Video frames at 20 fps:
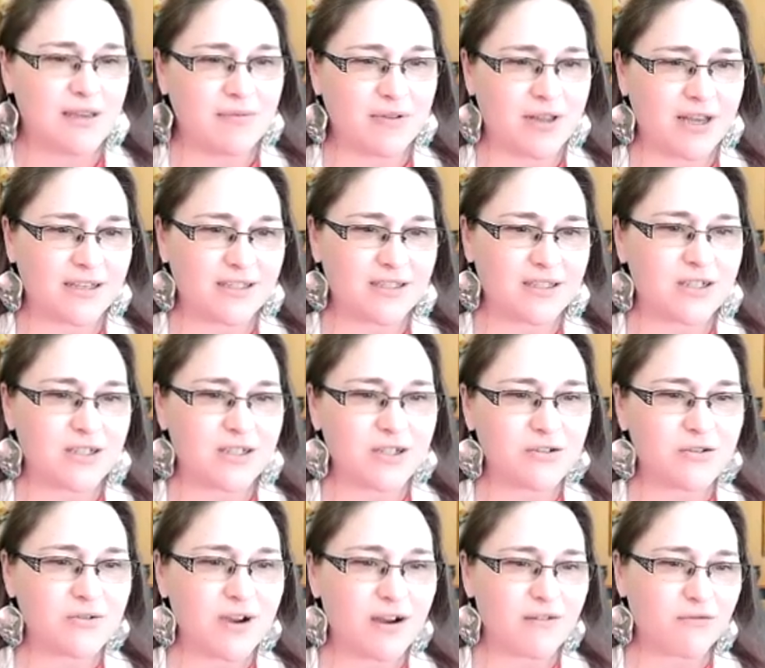blessed
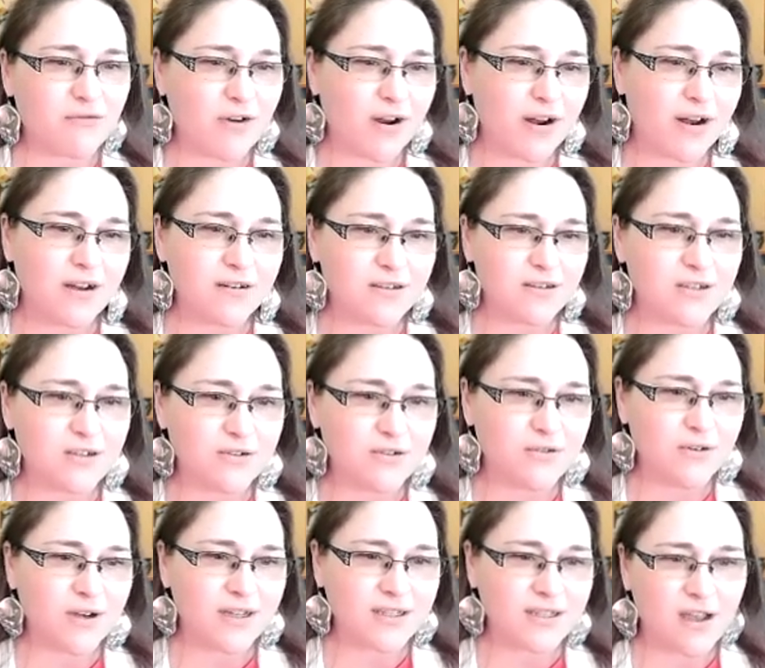to have run into
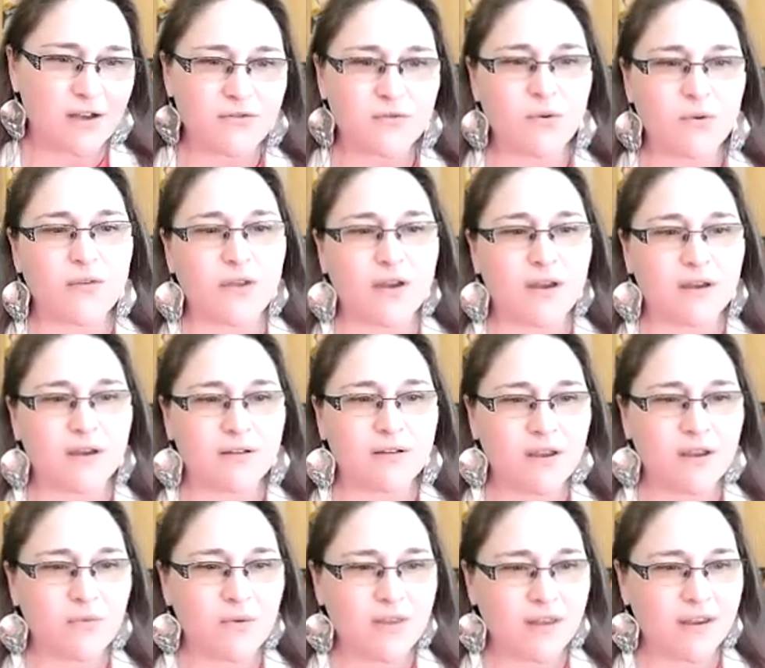a software
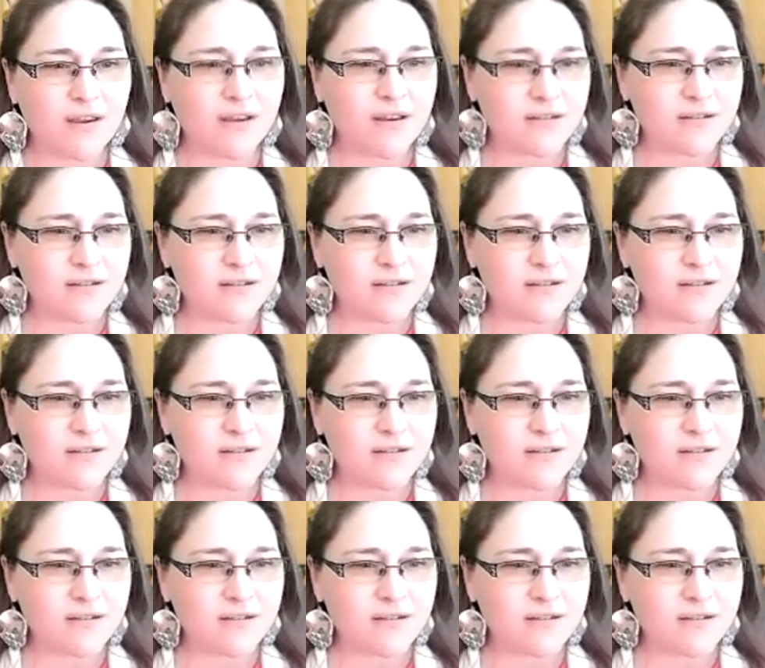that we like